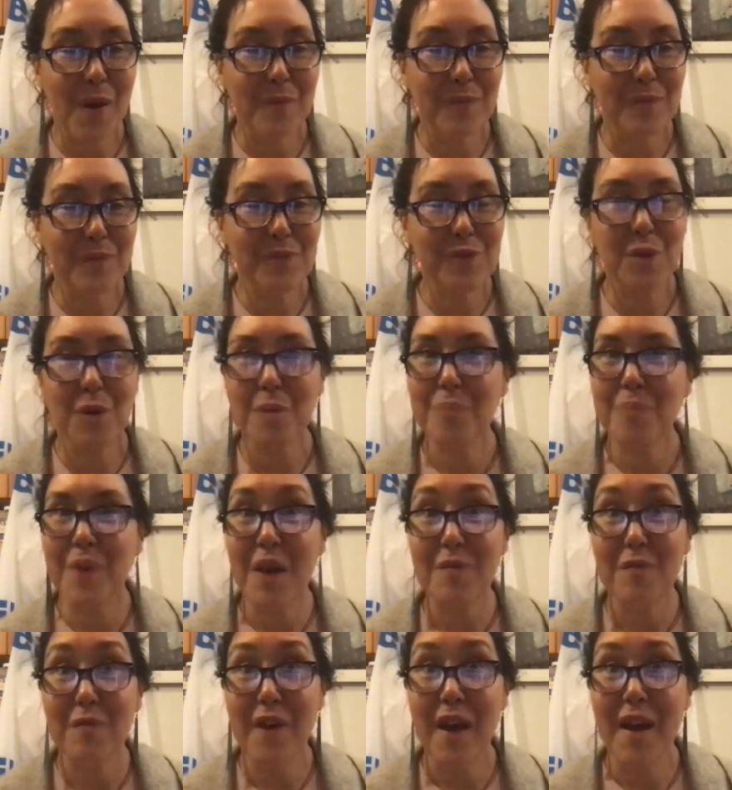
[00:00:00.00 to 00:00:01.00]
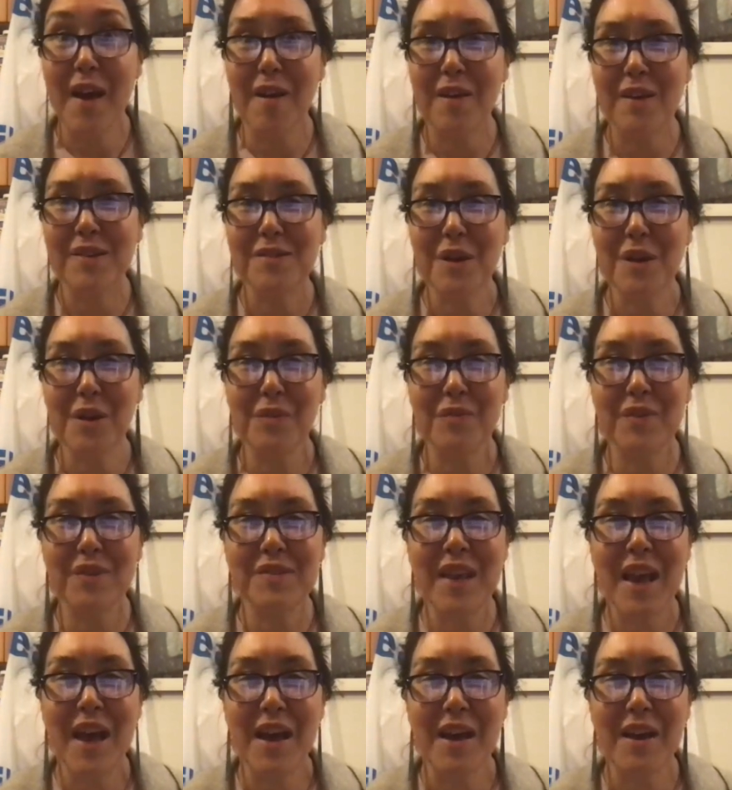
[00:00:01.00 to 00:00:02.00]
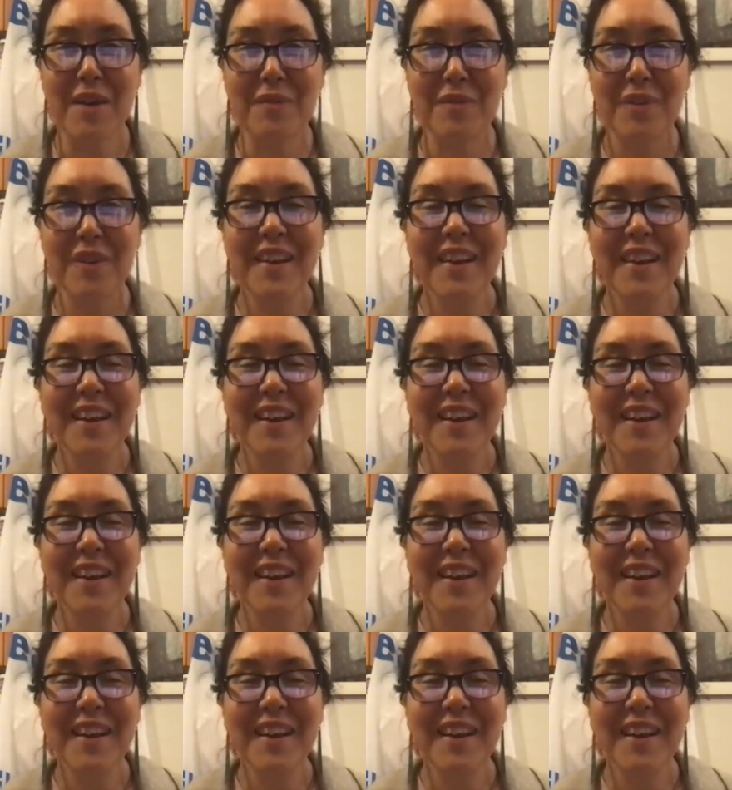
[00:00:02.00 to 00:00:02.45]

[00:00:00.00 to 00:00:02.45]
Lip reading: sort of by fire, as all of us have,